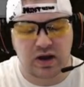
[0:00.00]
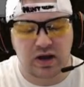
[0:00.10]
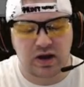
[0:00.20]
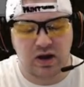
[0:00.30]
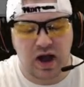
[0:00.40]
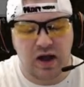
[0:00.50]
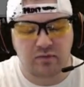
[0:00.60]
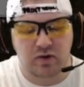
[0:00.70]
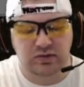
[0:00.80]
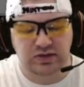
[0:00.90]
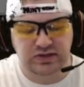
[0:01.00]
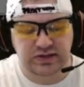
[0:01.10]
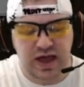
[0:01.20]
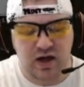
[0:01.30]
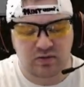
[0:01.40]
here. I wrote this
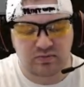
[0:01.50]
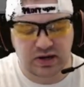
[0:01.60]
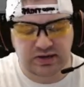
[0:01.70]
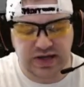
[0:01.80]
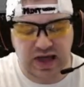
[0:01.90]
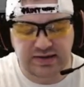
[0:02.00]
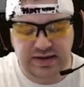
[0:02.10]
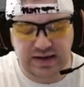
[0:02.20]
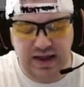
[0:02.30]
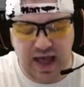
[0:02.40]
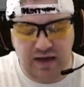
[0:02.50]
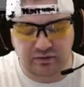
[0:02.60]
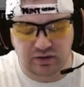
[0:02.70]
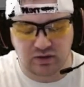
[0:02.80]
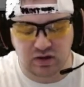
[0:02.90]
down because I did
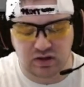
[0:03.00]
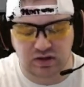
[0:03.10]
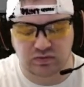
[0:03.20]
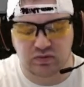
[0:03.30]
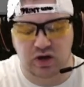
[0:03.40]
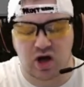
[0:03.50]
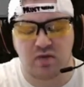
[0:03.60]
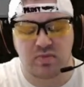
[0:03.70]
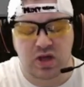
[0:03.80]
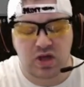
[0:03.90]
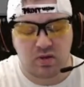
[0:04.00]
have to look this one up.